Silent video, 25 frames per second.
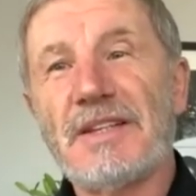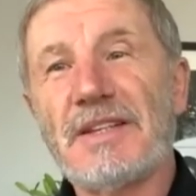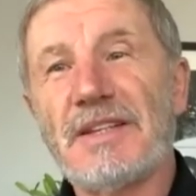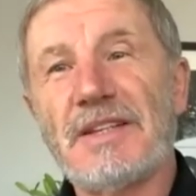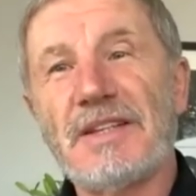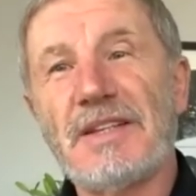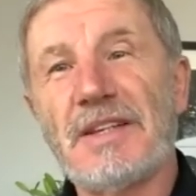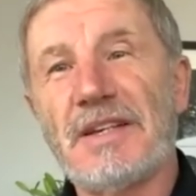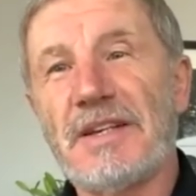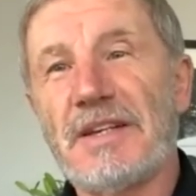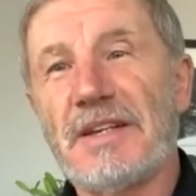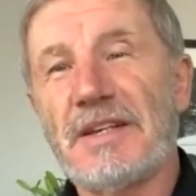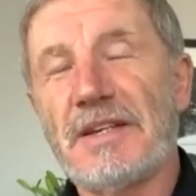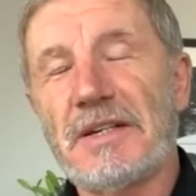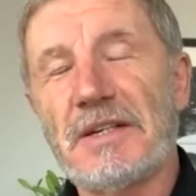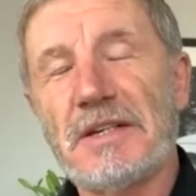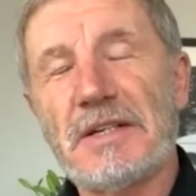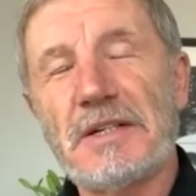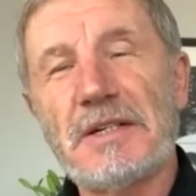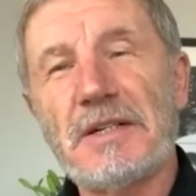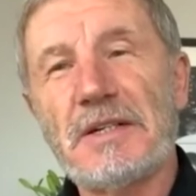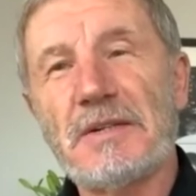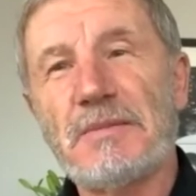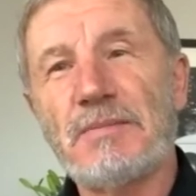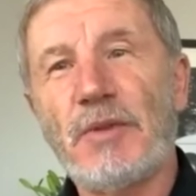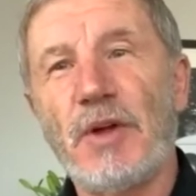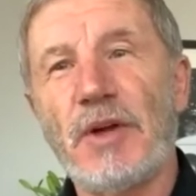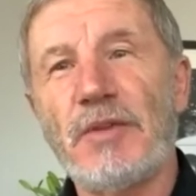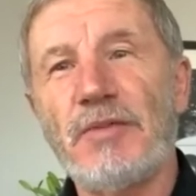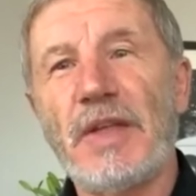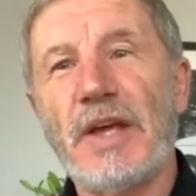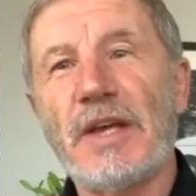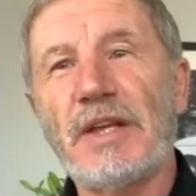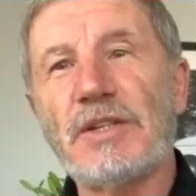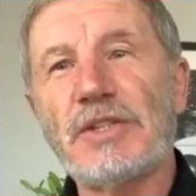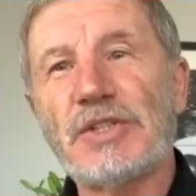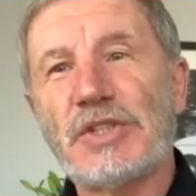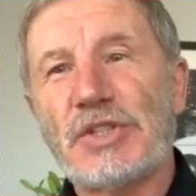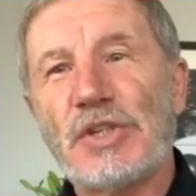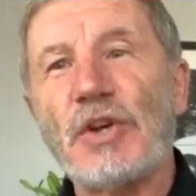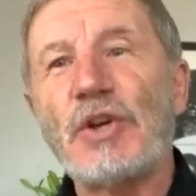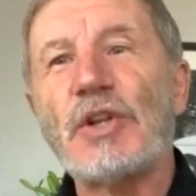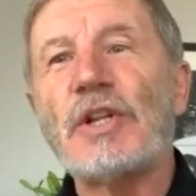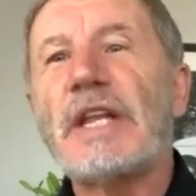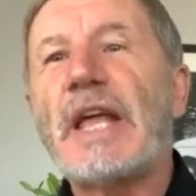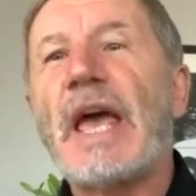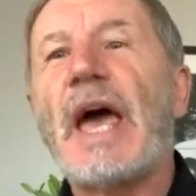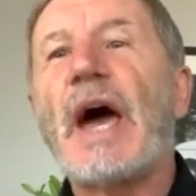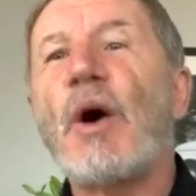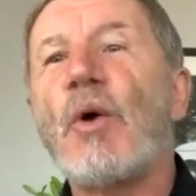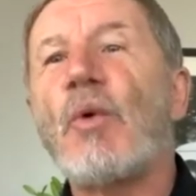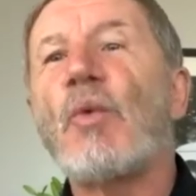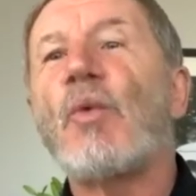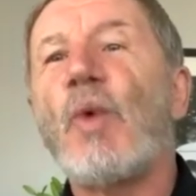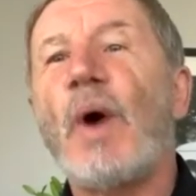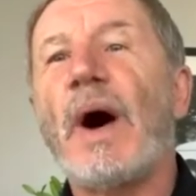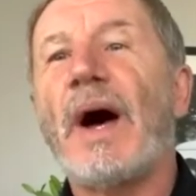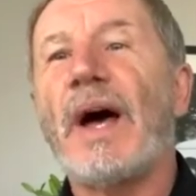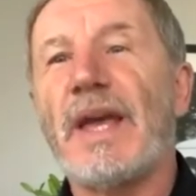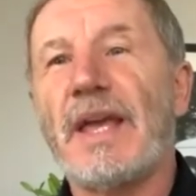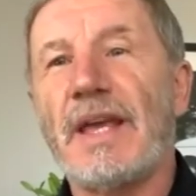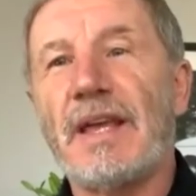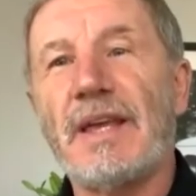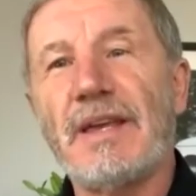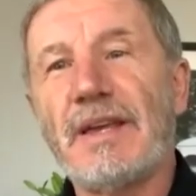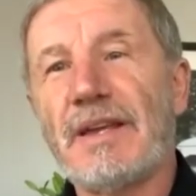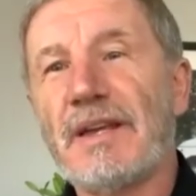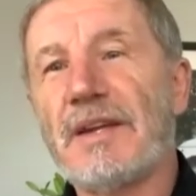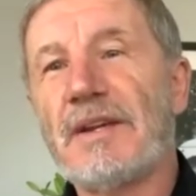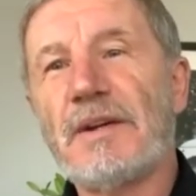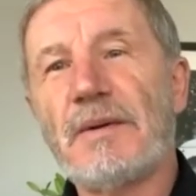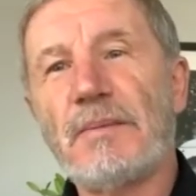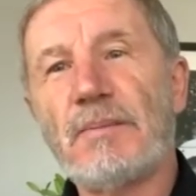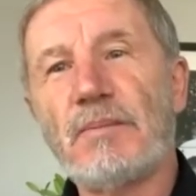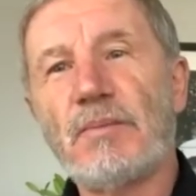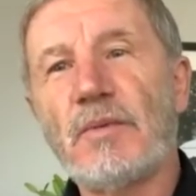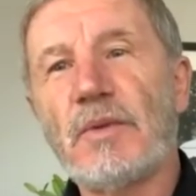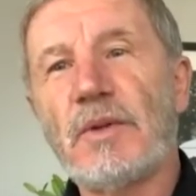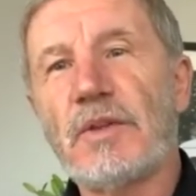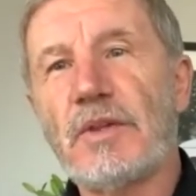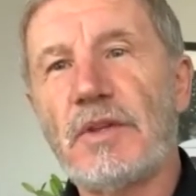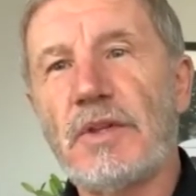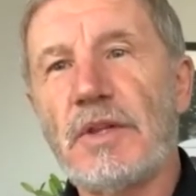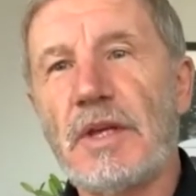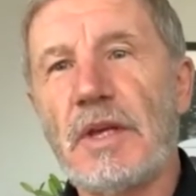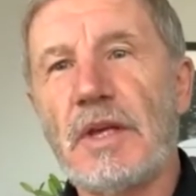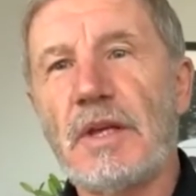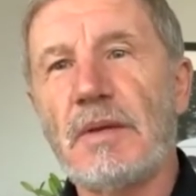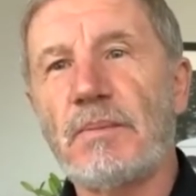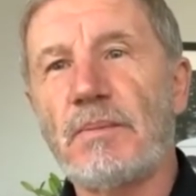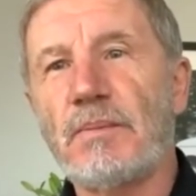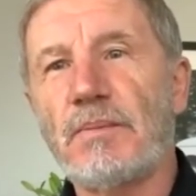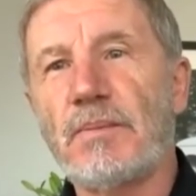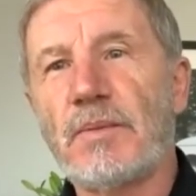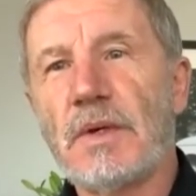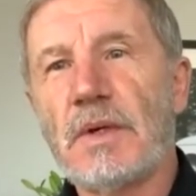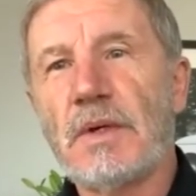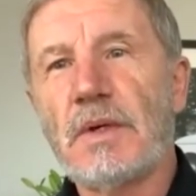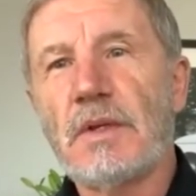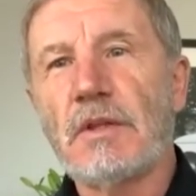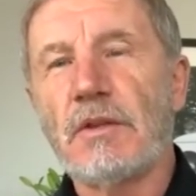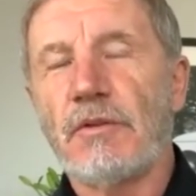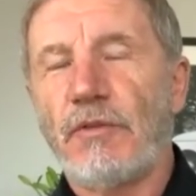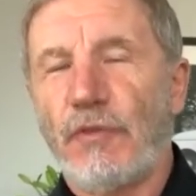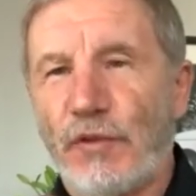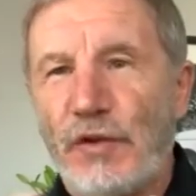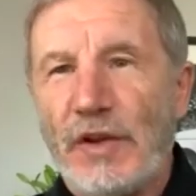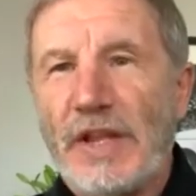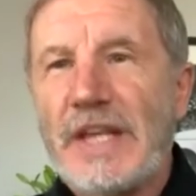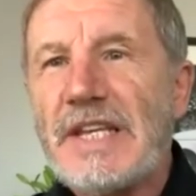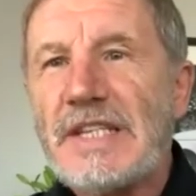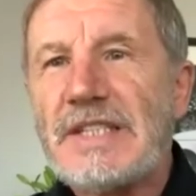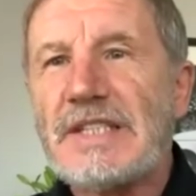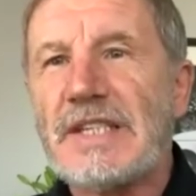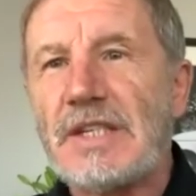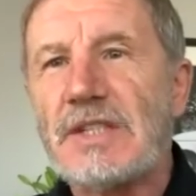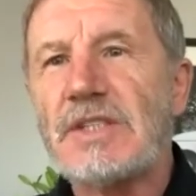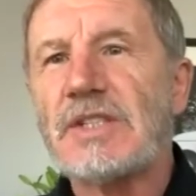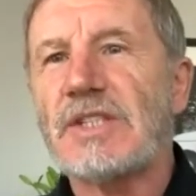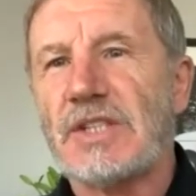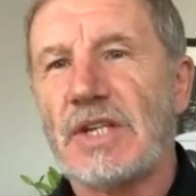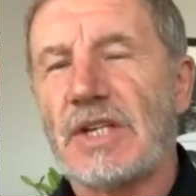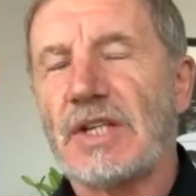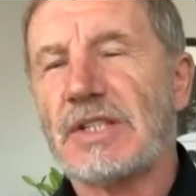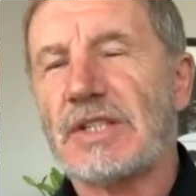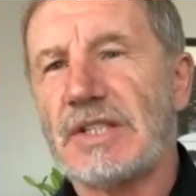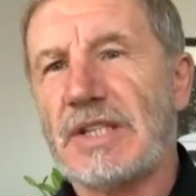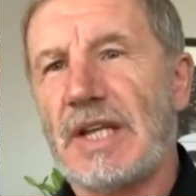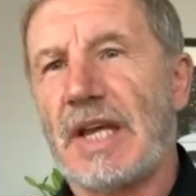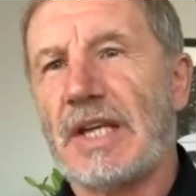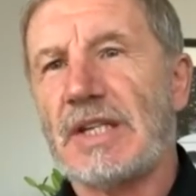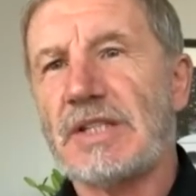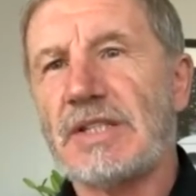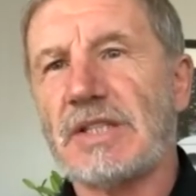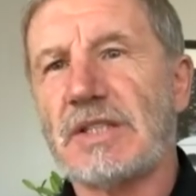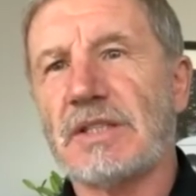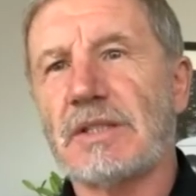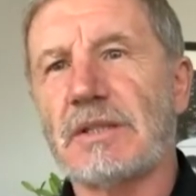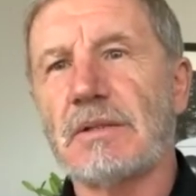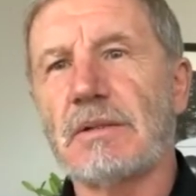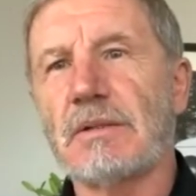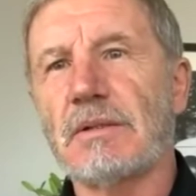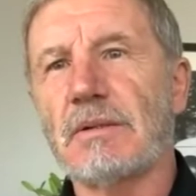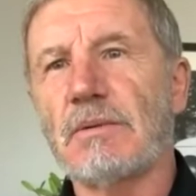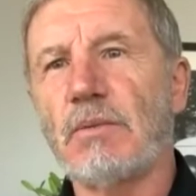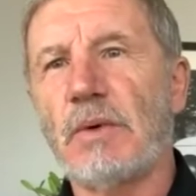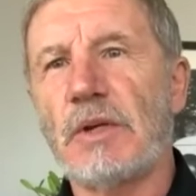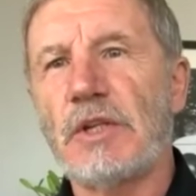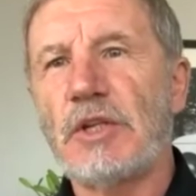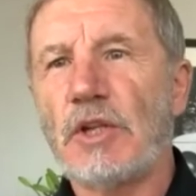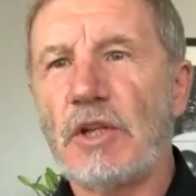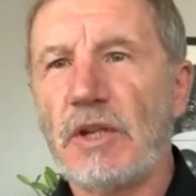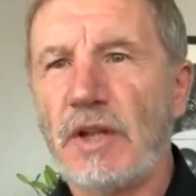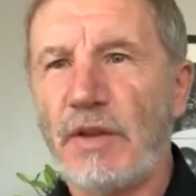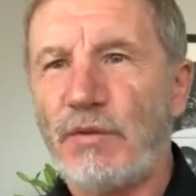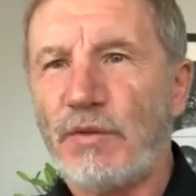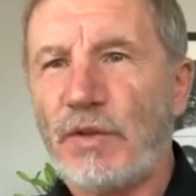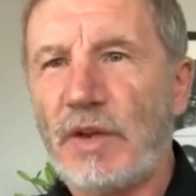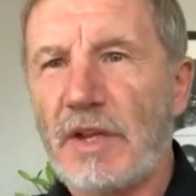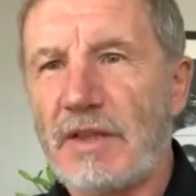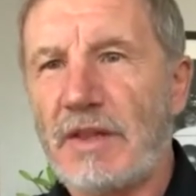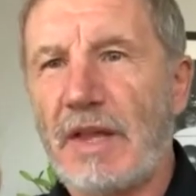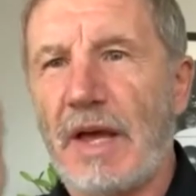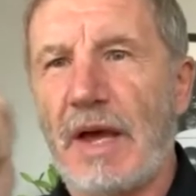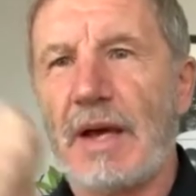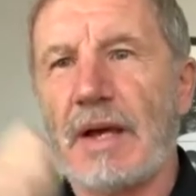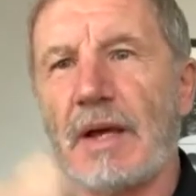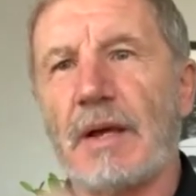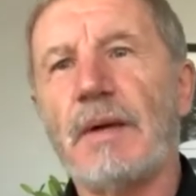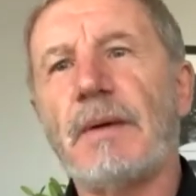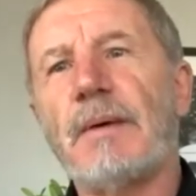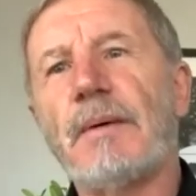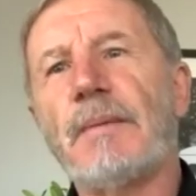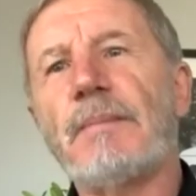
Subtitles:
They certainly outweigh the fleeting success when you lifted that